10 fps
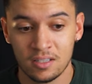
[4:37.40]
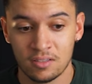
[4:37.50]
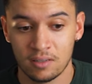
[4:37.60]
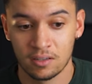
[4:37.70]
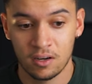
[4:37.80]

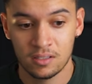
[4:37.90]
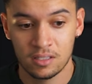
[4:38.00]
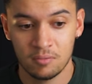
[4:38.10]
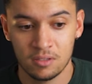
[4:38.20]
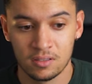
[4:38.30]
try new
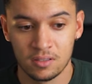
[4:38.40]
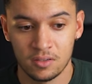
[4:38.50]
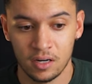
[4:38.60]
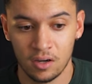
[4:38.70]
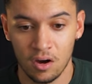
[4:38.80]
concepts,
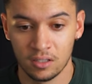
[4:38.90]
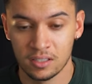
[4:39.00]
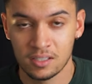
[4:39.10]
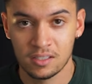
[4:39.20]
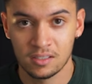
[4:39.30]
try new
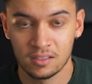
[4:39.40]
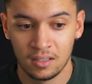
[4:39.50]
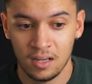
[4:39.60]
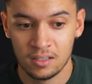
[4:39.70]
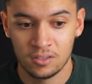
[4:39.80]
audiences.
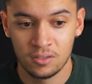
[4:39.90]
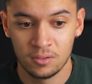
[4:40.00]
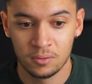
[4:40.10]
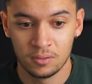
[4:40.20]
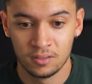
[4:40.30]
Let's
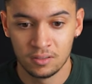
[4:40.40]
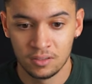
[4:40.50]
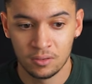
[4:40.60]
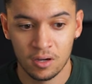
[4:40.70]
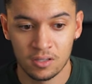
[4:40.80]
do
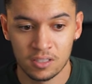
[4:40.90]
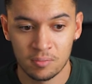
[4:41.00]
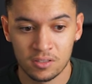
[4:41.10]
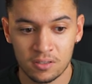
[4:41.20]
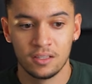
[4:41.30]
new
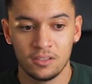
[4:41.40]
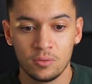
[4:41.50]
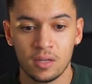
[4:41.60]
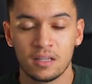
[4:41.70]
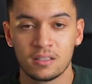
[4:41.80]
concepts. You
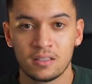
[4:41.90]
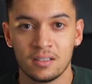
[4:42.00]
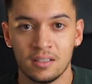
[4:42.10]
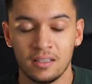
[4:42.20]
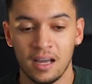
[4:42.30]
get
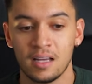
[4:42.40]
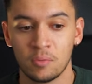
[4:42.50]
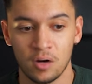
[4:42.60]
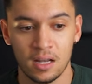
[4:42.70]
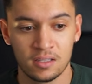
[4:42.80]
9
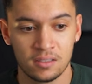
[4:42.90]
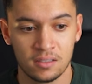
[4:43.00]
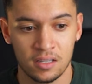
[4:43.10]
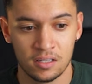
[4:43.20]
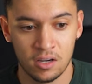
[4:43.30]
more ads.
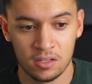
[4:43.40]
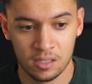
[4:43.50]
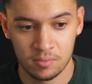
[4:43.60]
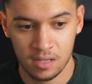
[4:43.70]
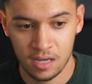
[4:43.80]

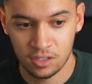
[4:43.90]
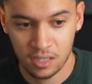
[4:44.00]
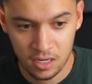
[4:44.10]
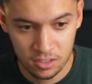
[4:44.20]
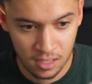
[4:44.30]
Concepts,
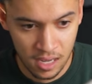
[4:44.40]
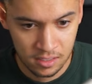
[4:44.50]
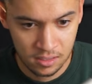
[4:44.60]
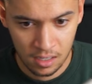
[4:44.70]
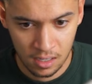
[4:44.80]
educational
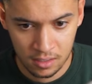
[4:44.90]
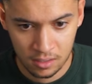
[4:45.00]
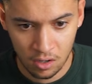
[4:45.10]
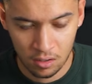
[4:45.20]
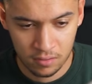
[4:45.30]
ads. I
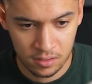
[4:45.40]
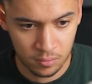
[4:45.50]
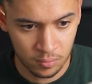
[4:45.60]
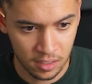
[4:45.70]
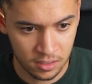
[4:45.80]
think all of these will
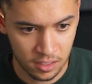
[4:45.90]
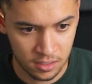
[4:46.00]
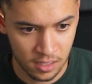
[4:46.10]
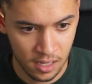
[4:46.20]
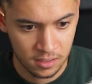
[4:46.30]
be
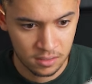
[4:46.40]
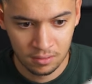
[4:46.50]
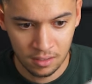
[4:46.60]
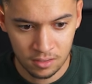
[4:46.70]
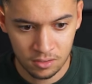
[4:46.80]
education ads.
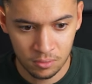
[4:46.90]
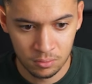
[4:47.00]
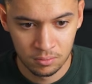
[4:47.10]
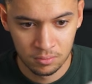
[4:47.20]
Let's do